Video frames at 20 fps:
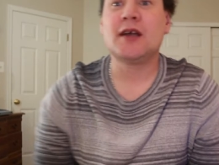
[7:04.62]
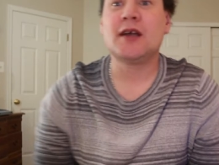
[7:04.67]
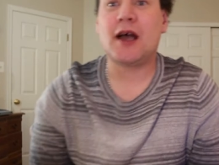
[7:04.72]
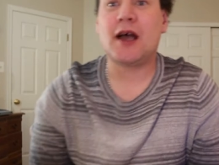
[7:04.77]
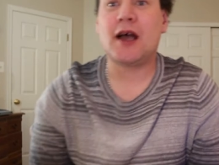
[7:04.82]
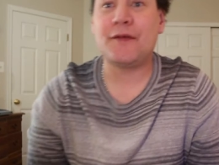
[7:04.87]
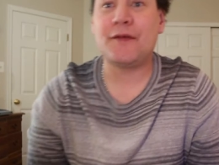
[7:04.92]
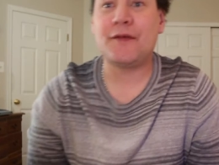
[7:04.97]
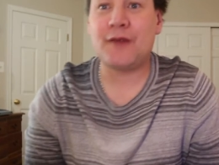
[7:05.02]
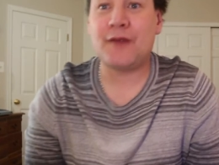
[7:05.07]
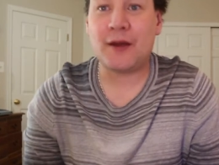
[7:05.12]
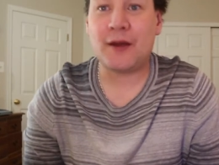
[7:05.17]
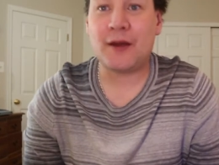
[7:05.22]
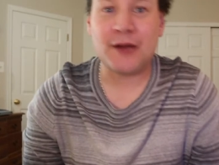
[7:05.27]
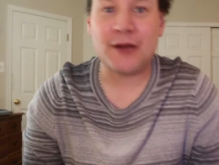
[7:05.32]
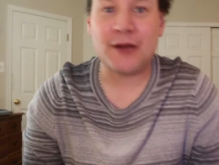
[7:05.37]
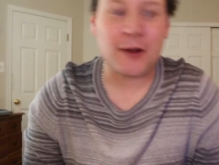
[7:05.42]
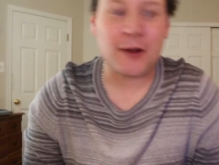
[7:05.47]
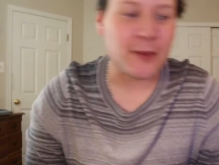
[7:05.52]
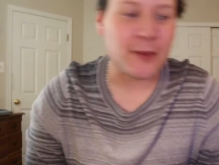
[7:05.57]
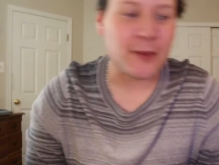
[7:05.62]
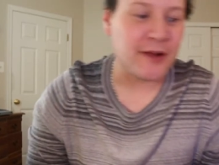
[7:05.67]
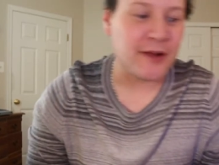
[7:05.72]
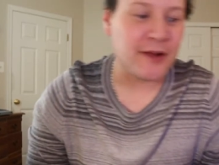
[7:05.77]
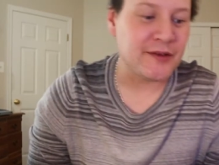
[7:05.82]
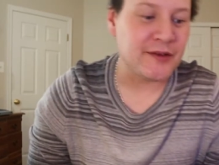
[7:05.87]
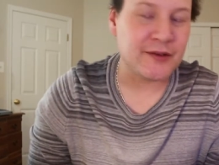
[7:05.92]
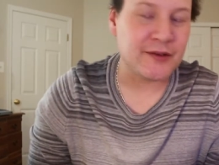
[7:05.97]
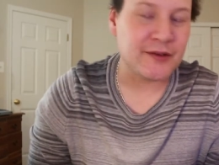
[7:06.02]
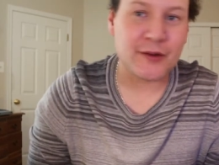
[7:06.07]
I found out about
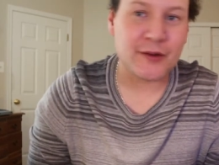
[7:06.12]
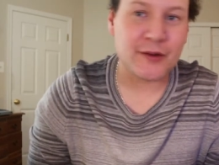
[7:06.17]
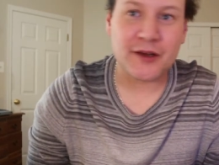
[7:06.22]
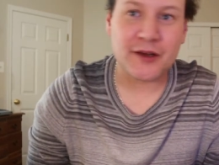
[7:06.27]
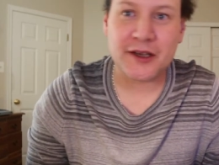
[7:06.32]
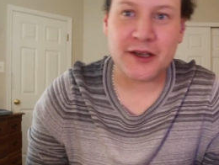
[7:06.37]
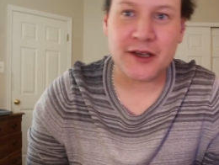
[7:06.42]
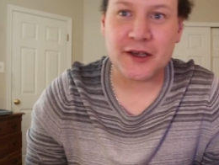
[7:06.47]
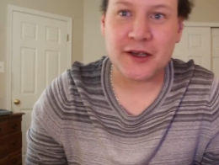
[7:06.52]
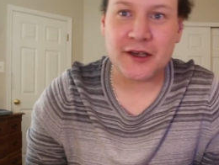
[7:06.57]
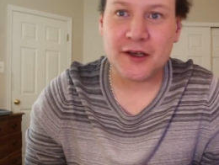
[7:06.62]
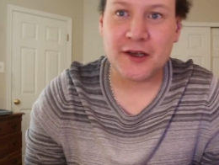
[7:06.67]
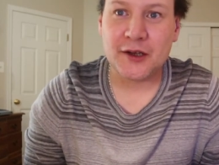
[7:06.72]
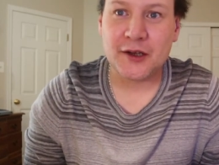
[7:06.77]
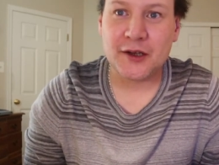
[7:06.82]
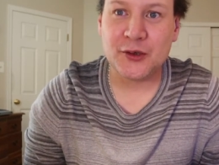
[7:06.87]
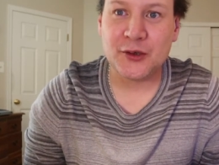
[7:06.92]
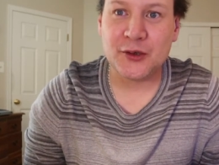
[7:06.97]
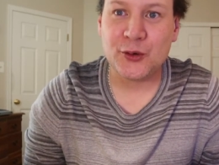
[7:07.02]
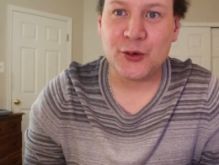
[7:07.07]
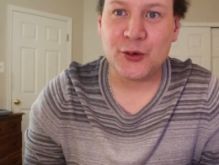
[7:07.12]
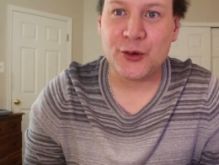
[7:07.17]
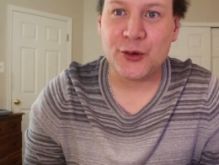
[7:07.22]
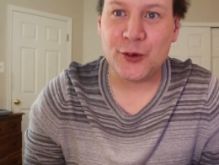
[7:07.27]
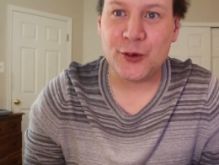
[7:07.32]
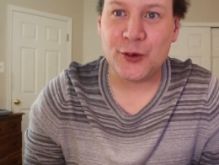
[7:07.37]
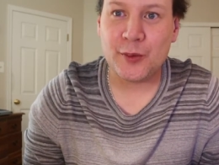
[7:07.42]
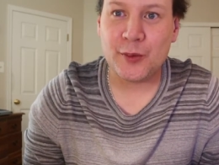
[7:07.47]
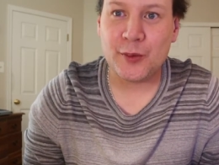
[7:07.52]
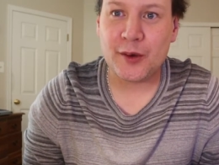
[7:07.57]
this on like
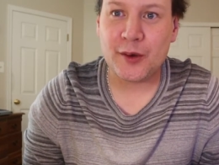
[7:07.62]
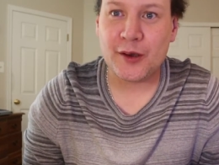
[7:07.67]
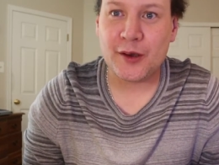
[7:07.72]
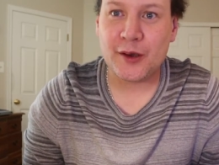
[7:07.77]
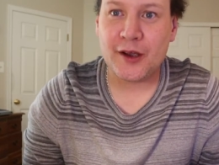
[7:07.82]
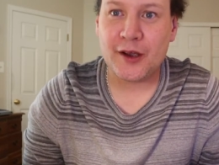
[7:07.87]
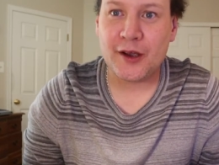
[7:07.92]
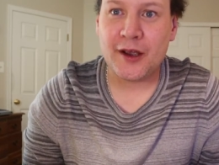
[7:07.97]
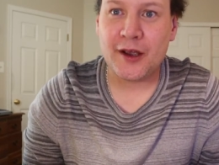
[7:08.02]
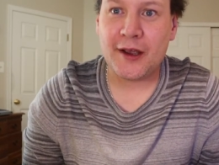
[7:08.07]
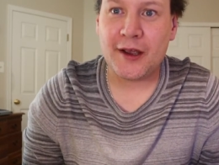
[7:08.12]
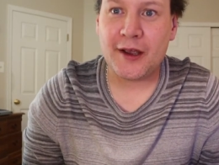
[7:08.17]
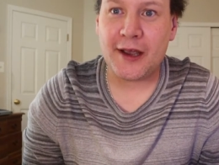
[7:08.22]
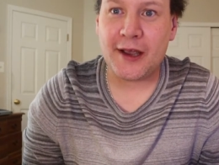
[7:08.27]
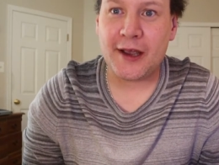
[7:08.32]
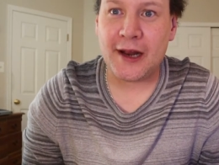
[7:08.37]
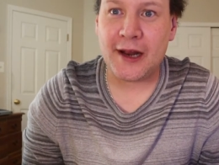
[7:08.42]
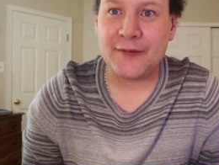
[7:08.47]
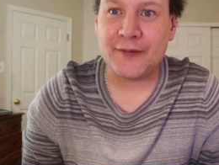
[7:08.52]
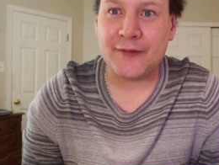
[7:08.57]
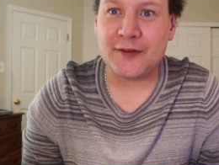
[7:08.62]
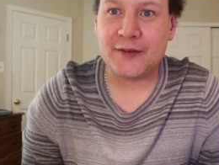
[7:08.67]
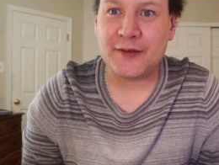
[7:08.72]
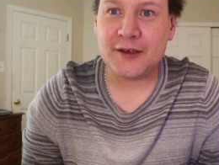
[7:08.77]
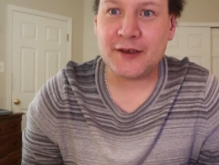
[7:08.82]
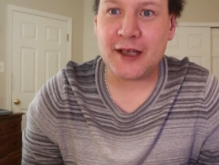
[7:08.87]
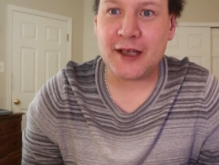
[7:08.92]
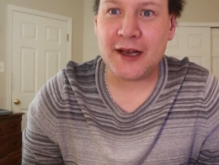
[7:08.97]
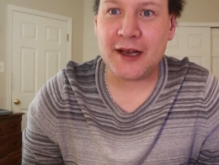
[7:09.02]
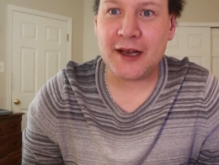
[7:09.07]
YouTube, and
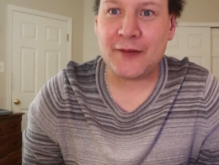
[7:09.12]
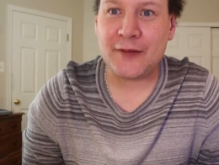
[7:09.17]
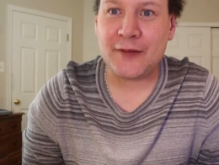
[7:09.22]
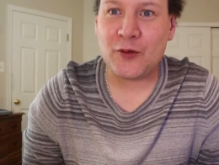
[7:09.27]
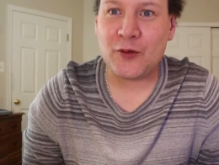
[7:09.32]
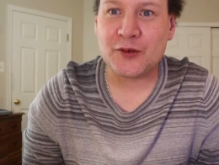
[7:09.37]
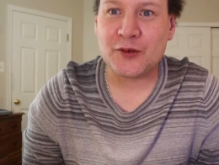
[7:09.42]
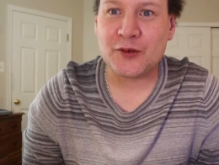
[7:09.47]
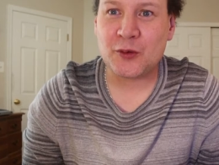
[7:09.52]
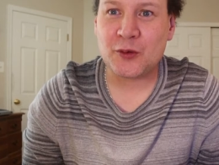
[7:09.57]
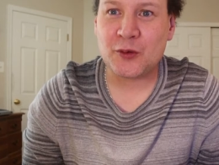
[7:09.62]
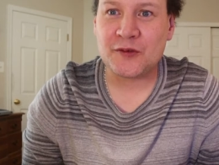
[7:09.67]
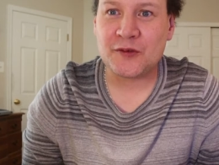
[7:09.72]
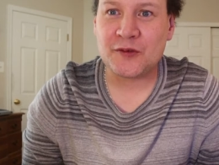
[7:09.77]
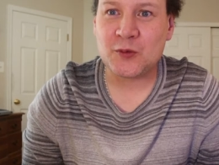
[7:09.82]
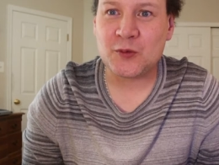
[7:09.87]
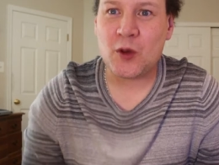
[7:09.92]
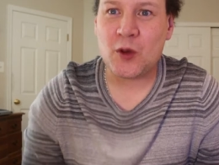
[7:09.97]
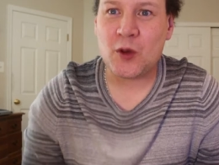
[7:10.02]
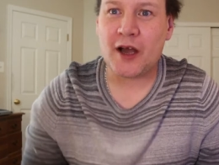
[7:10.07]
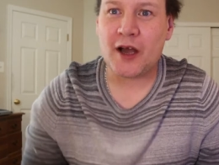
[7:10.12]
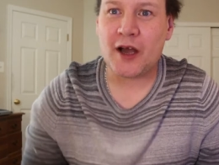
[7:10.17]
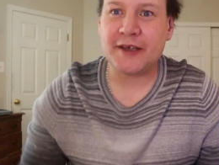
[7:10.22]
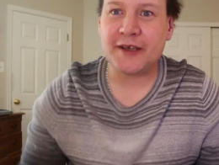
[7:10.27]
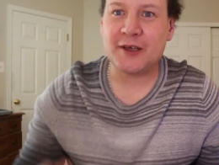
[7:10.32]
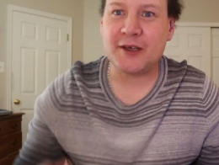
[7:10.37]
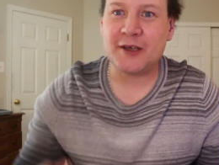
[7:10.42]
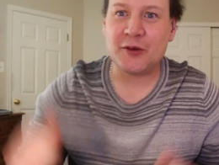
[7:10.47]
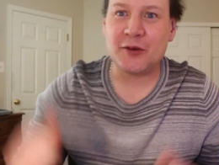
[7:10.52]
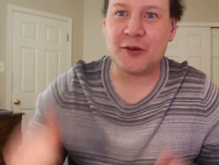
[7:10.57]
I've always wondered why.
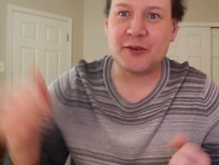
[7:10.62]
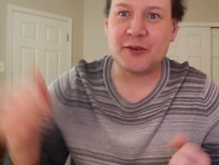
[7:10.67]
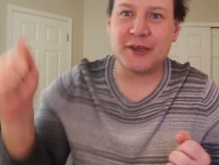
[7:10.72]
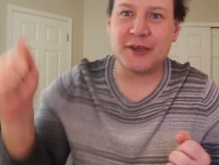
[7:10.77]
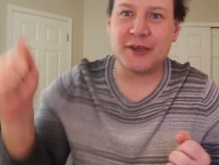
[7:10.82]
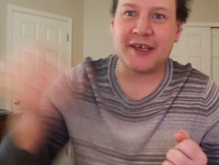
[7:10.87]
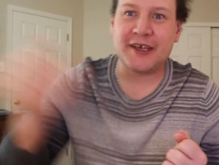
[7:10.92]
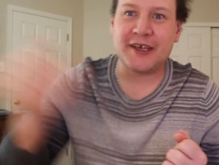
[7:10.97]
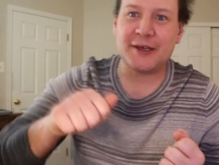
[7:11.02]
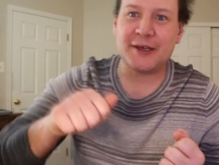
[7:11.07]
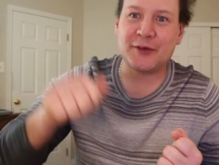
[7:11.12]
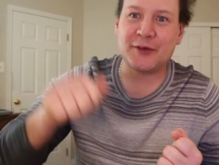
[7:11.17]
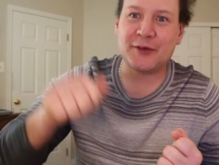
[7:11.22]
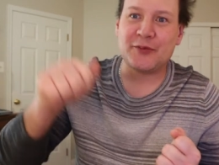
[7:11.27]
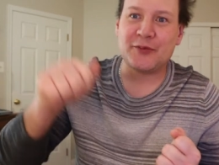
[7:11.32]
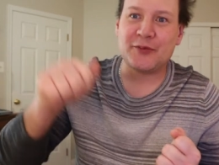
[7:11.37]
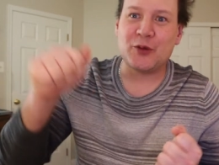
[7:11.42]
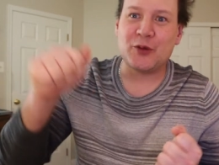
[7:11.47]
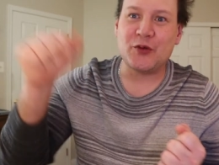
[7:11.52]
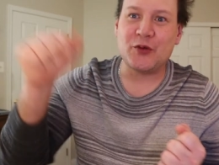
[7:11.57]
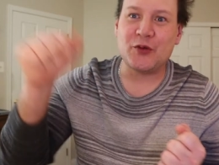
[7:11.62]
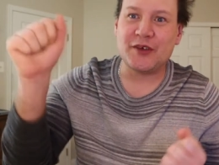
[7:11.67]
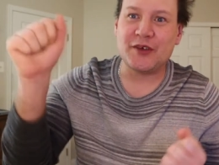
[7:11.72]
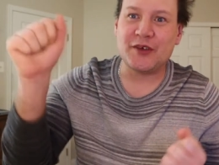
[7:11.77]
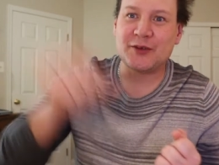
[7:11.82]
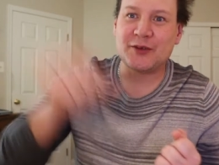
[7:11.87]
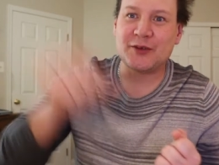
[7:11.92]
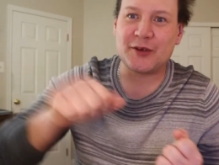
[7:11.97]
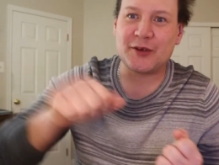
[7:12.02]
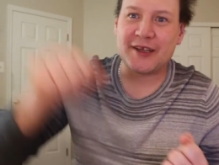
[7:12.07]
You know, in the beginning of
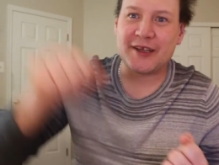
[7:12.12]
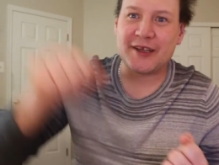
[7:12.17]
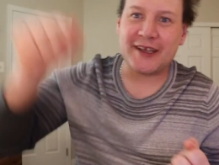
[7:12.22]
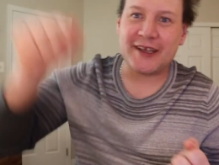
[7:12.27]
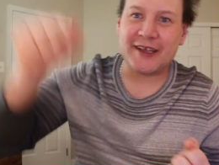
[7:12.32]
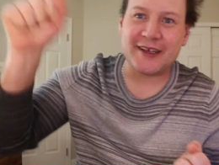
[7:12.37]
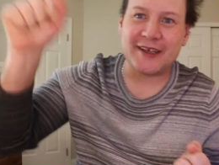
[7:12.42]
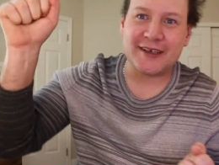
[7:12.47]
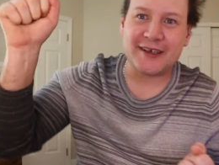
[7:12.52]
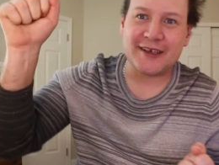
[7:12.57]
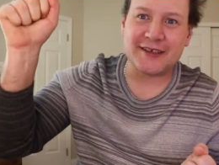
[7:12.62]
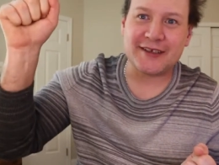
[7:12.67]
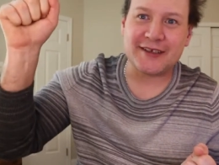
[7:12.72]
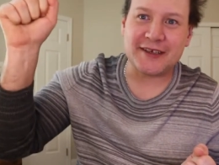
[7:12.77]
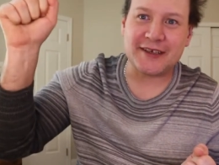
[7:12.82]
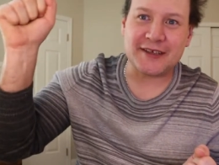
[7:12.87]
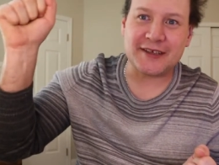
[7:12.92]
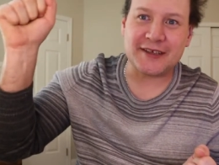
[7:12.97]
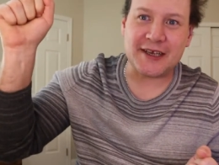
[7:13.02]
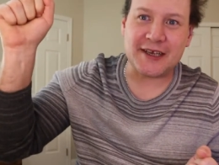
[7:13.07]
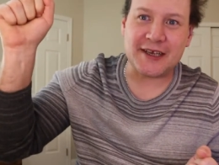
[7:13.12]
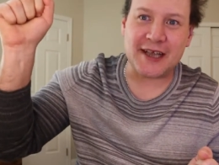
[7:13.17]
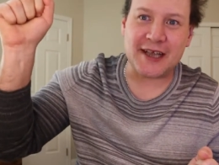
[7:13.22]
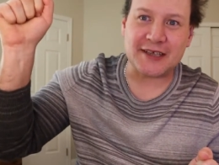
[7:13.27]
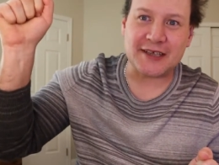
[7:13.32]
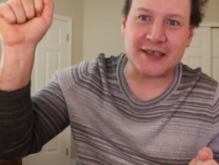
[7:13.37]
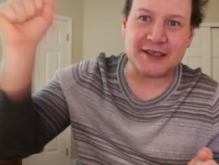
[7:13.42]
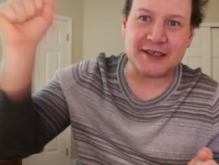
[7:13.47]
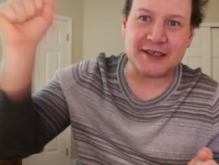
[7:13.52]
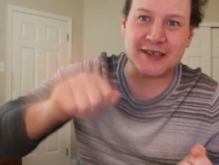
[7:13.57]
movies where they say take
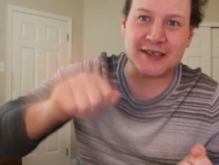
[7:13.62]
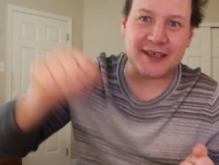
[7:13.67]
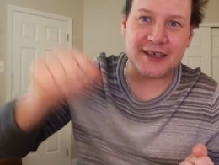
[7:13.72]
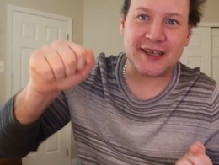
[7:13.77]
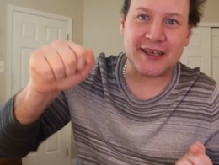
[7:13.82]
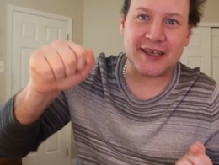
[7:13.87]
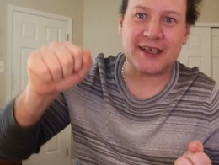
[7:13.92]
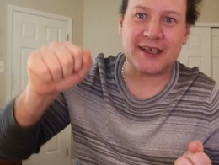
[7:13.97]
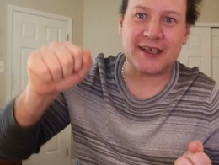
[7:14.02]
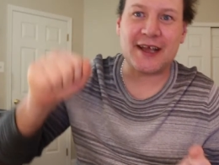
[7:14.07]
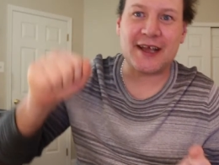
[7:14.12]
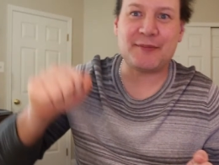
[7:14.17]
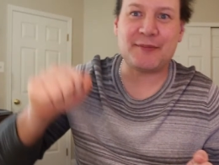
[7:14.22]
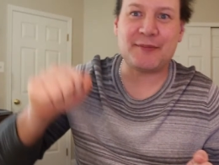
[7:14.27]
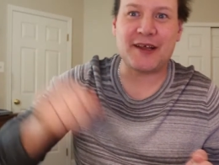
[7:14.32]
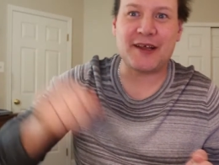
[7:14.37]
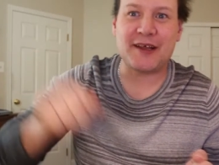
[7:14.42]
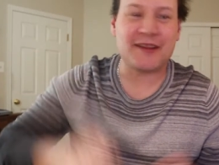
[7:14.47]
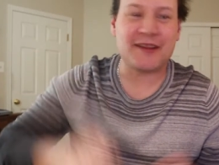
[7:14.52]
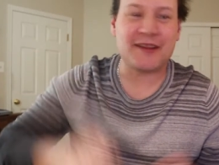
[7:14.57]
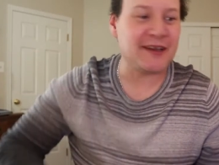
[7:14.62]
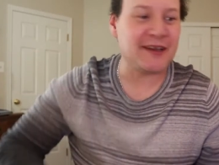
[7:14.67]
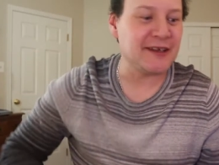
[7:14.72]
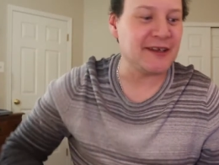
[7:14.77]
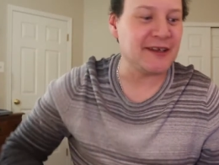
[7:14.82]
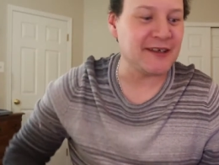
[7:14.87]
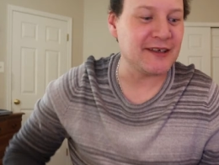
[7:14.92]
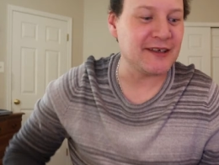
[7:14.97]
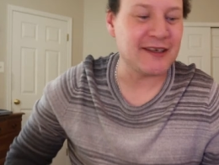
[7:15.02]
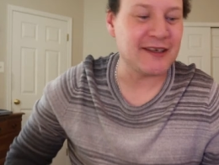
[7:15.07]
action and they clap that thing.